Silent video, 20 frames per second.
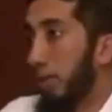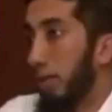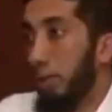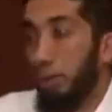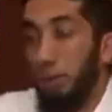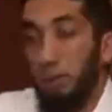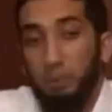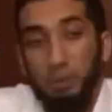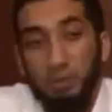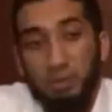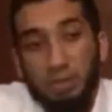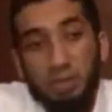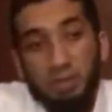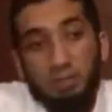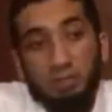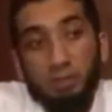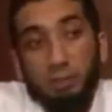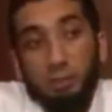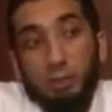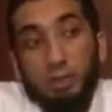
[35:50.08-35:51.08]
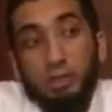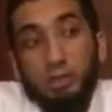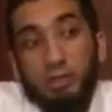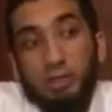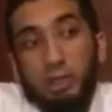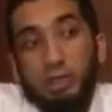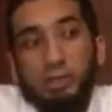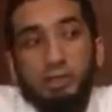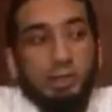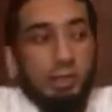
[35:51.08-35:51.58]
And people can even
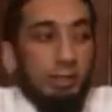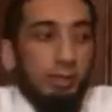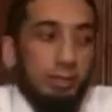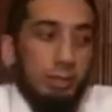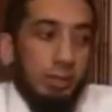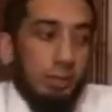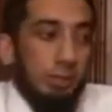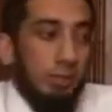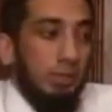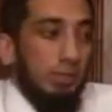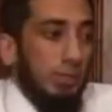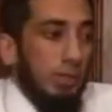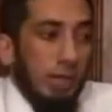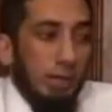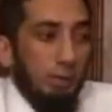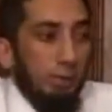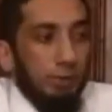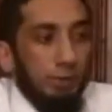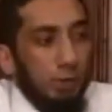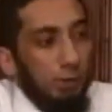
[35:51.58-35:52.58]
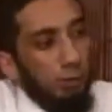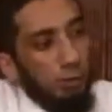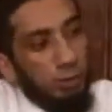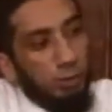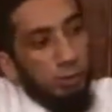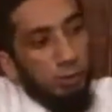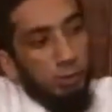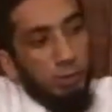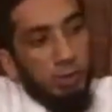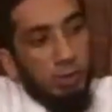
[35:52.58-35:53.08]
criticize leadership and say, I don't think what
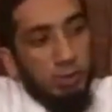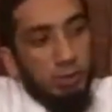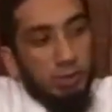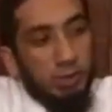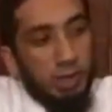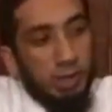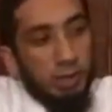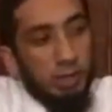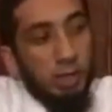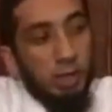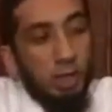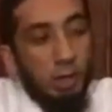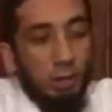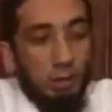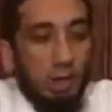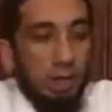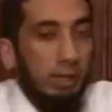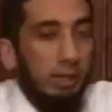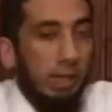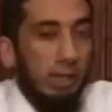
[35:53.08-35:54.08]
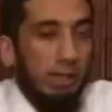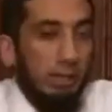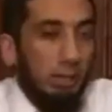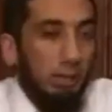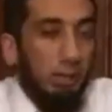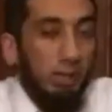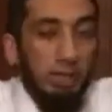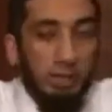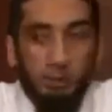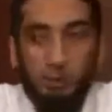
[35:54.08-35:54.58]
you're doing is right. Or I'd like you
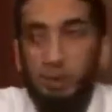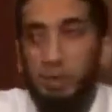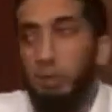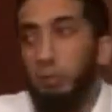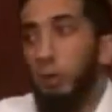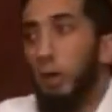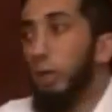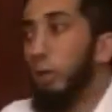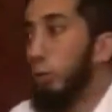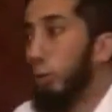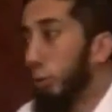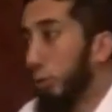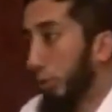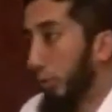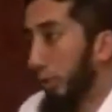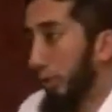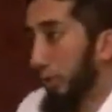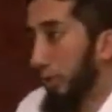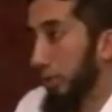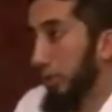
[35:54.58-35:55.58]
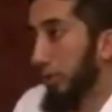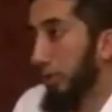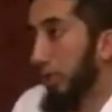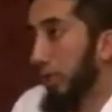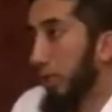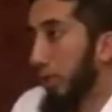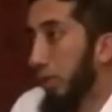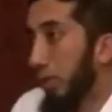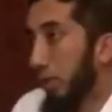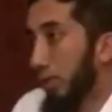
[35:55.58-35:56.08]
to explain why you're doing this,
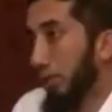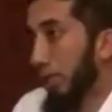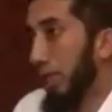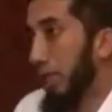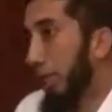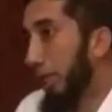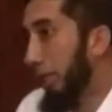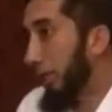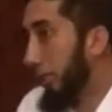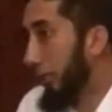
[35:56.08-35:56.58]
because I think